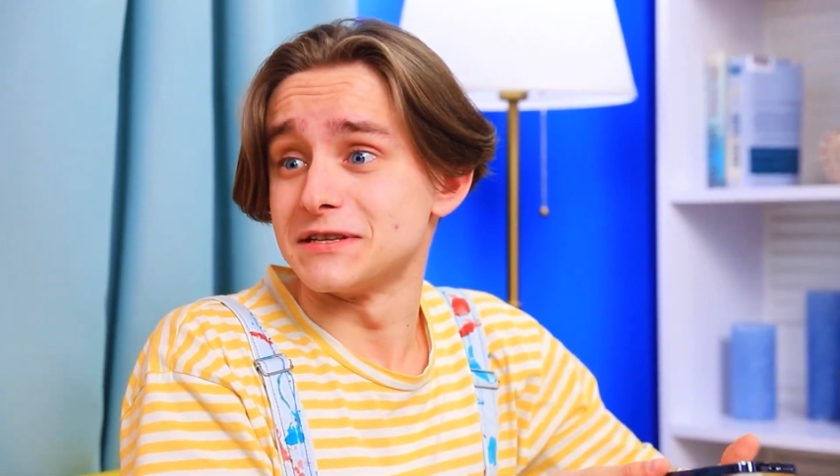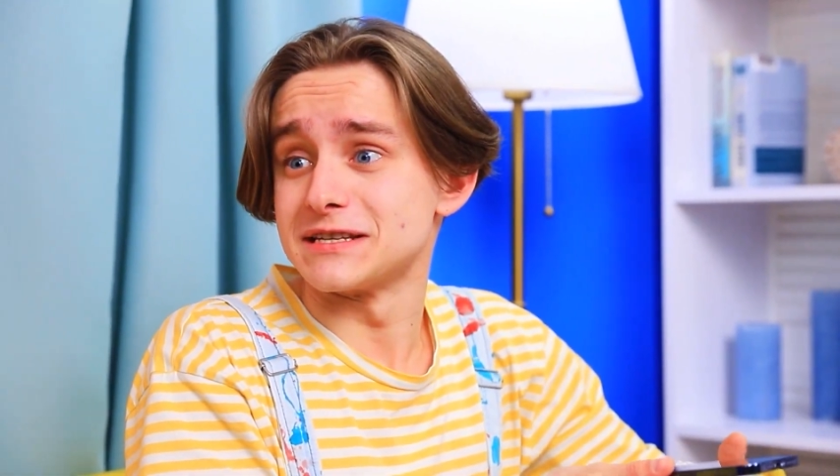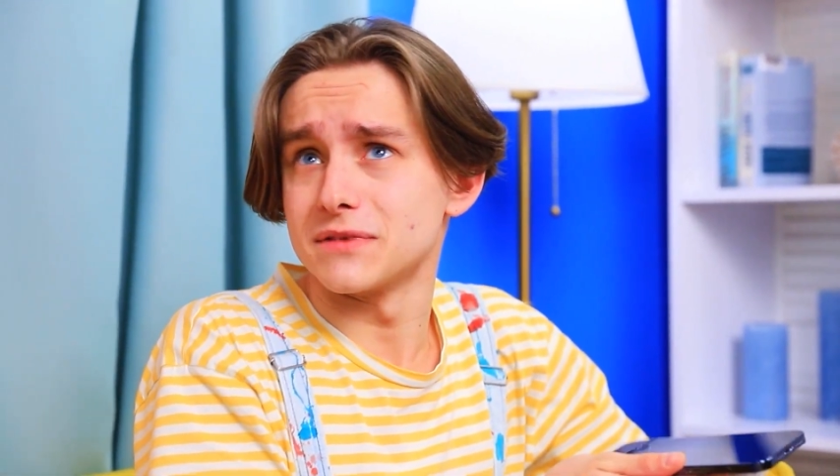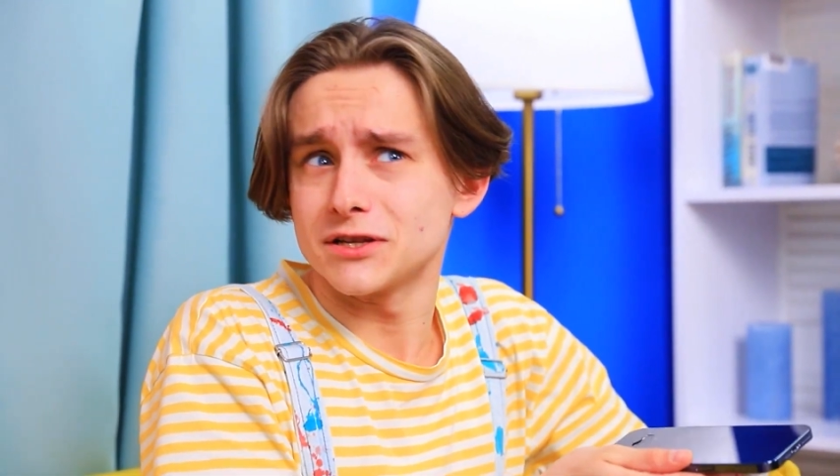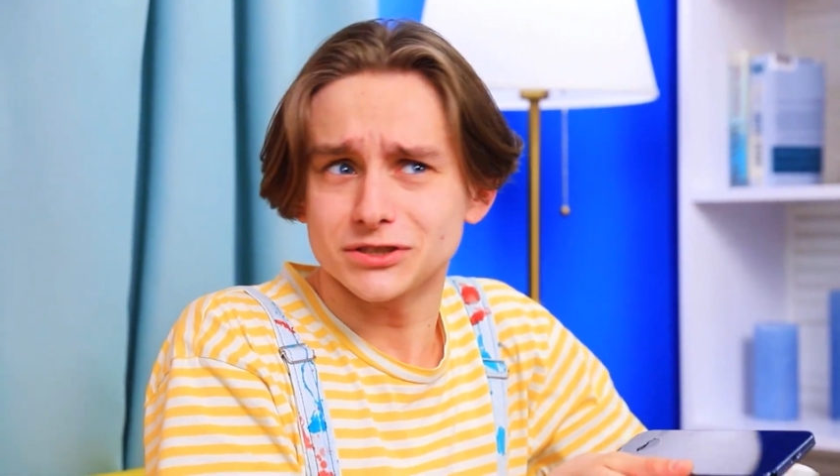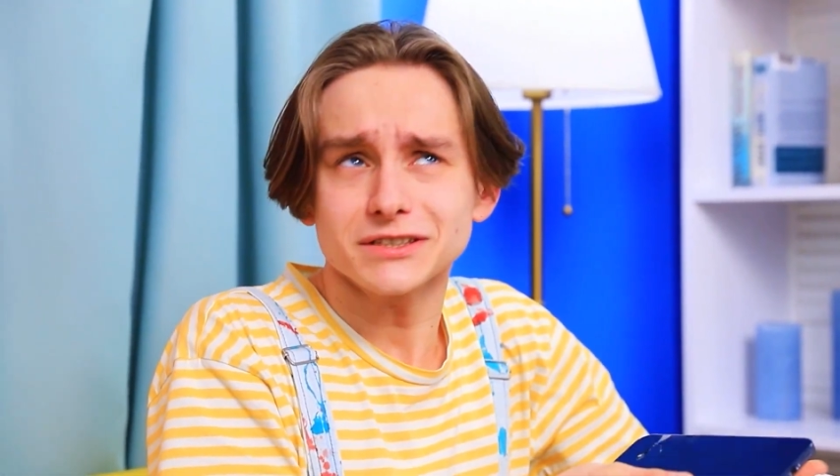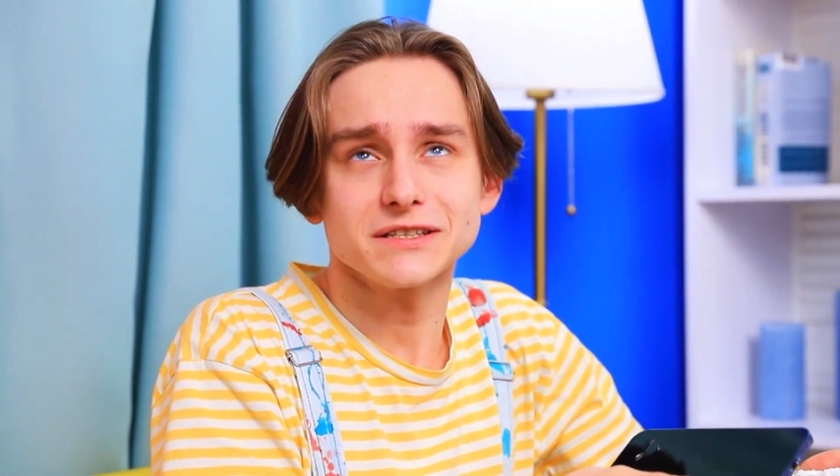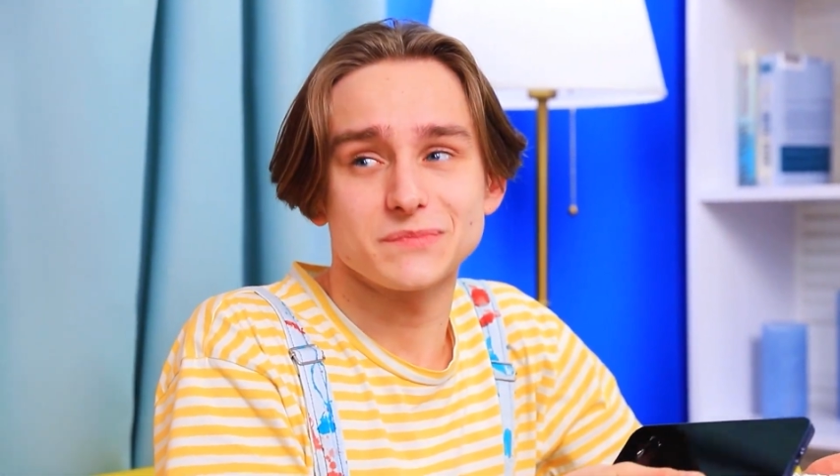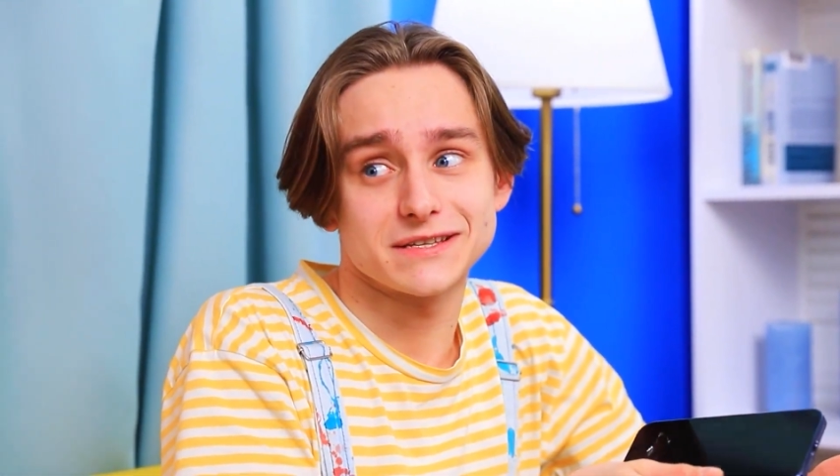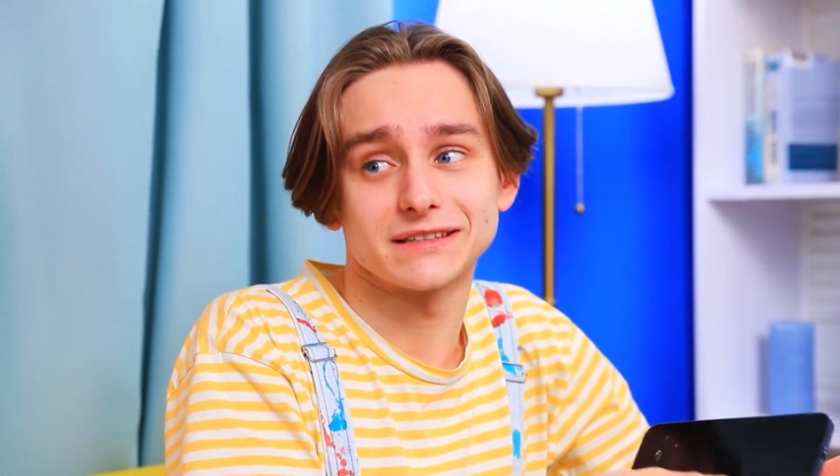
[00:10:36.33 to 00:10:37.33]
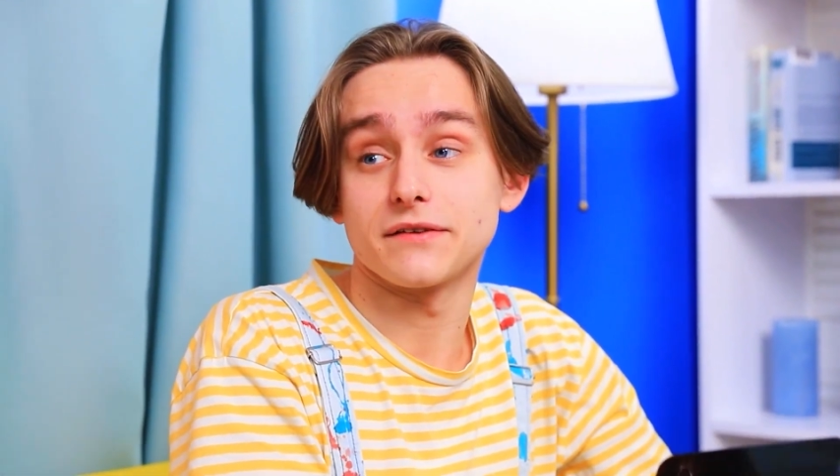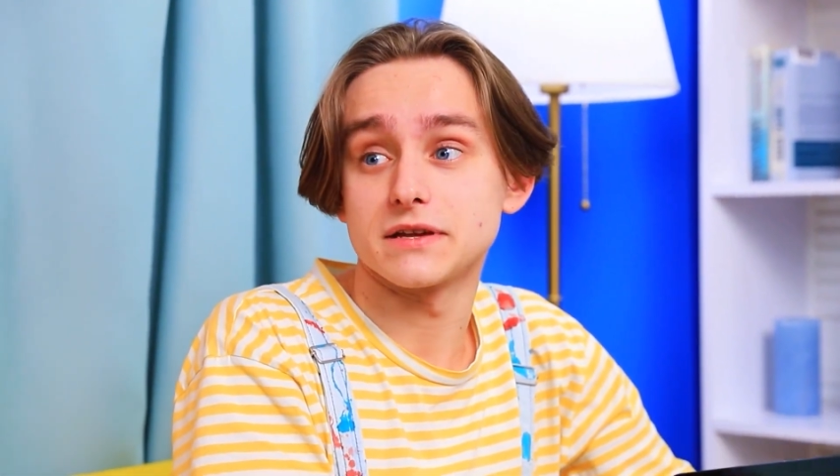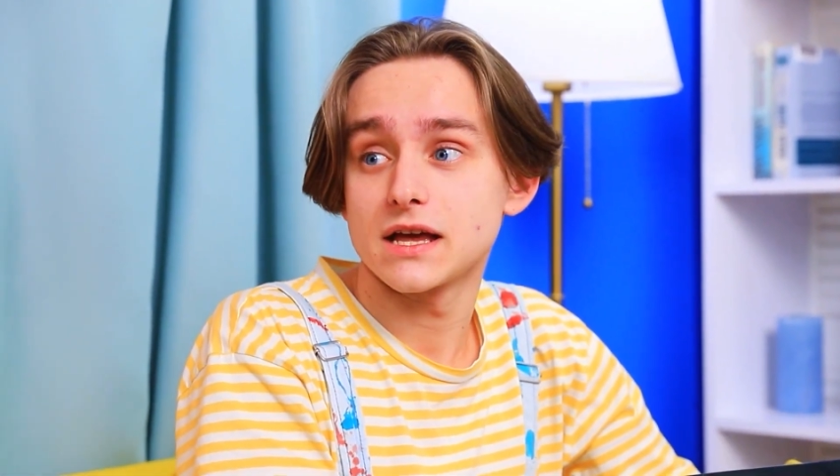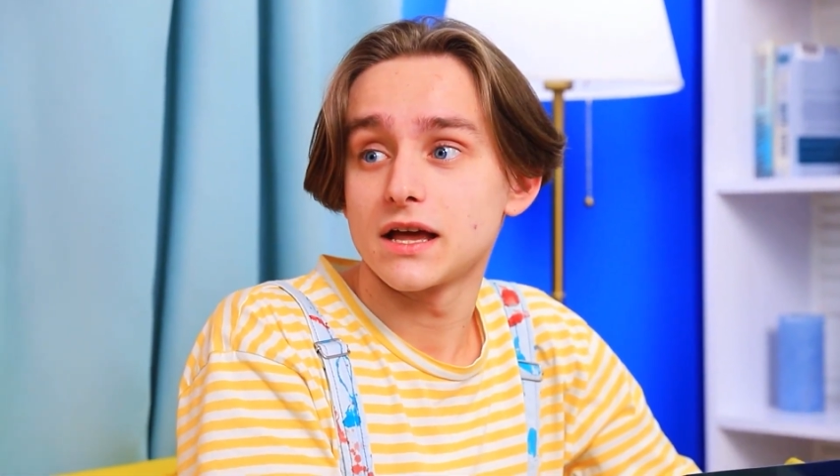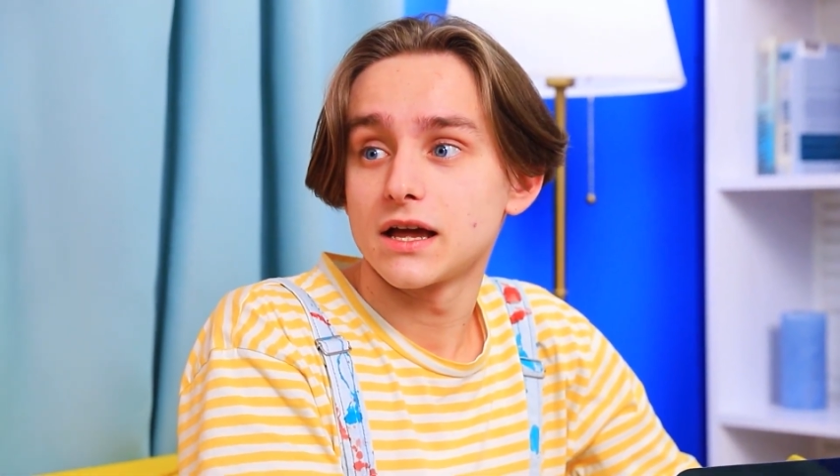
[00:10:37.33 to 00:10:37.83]
But in the game, you
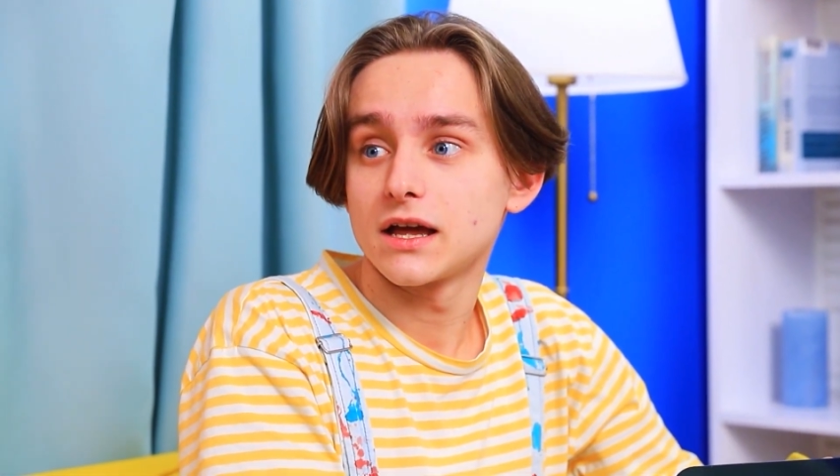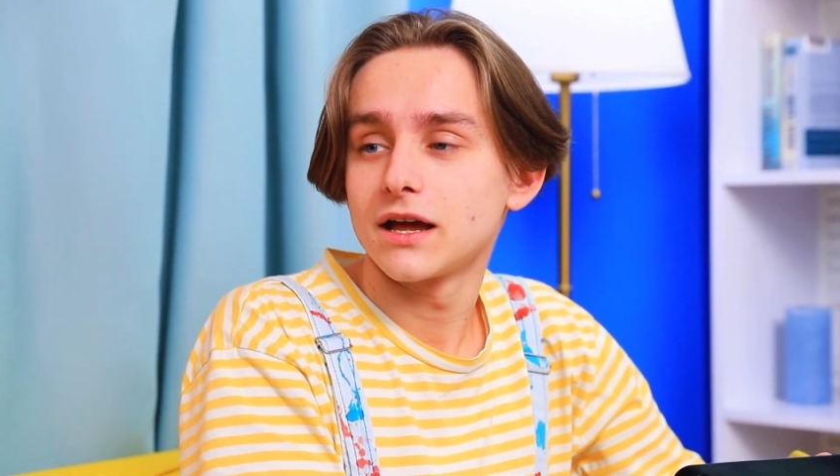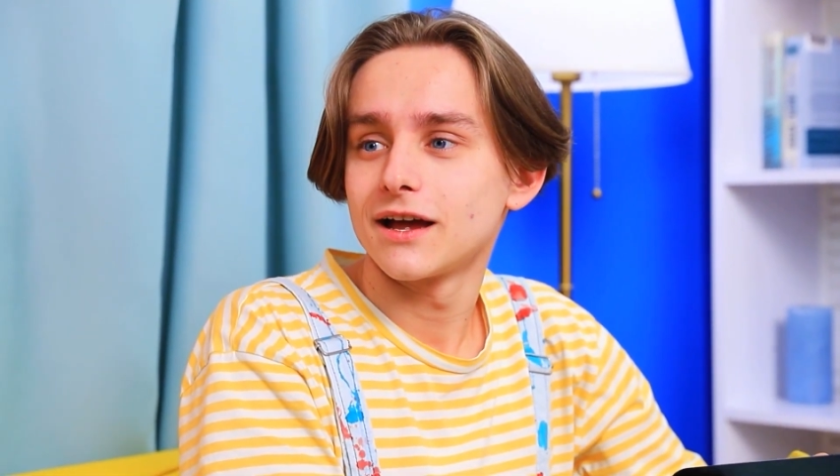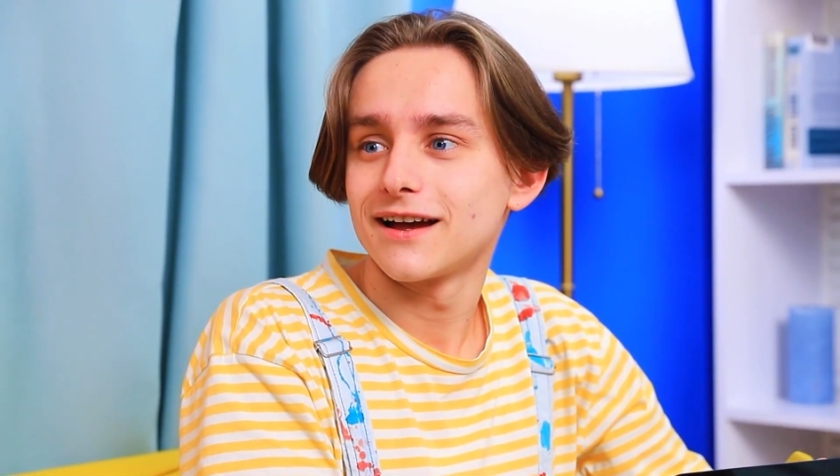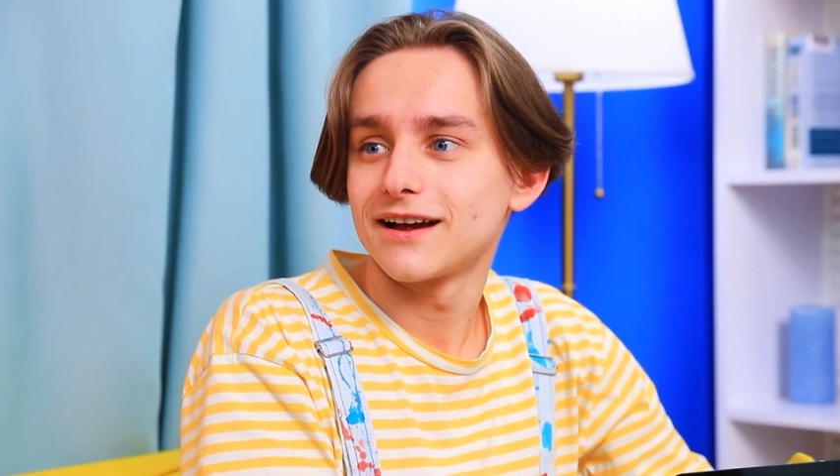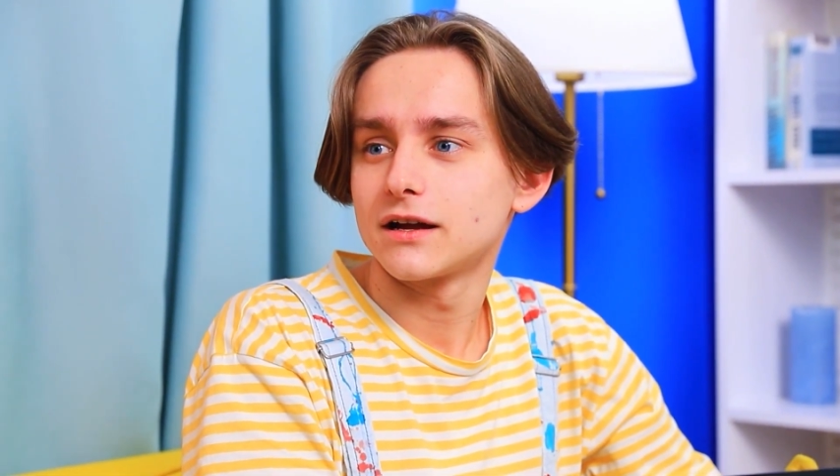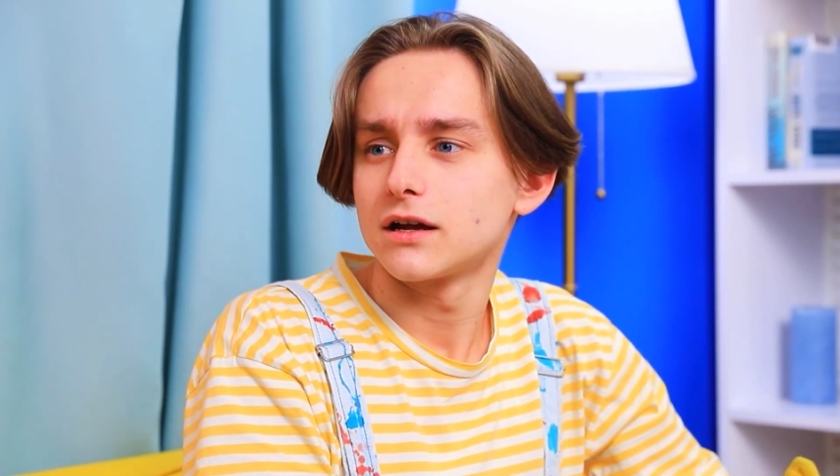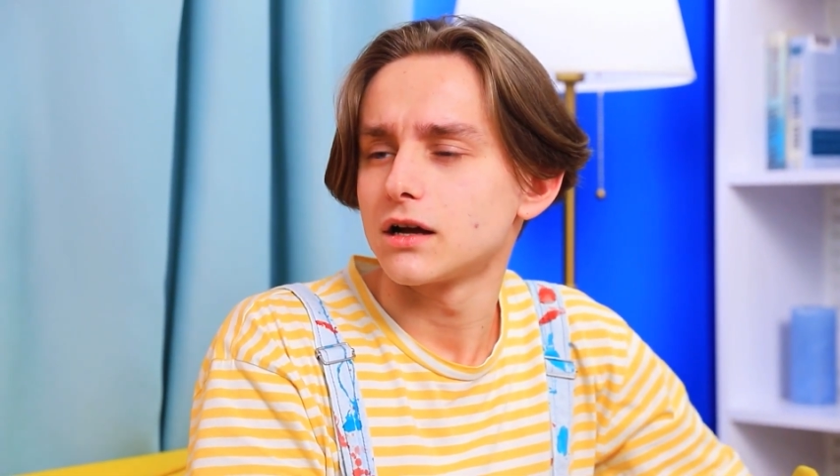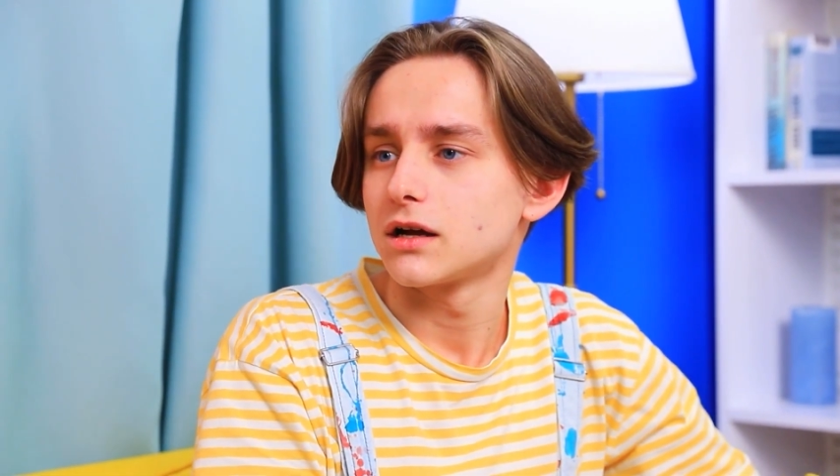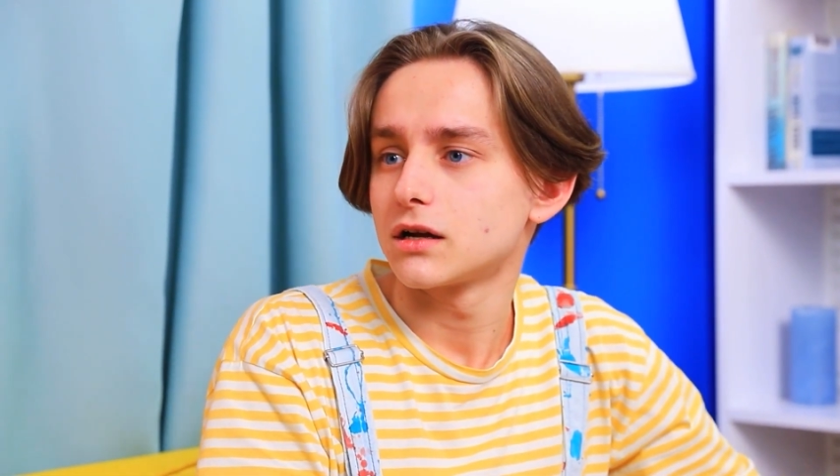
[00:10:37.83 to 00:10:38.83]
really seemed like that.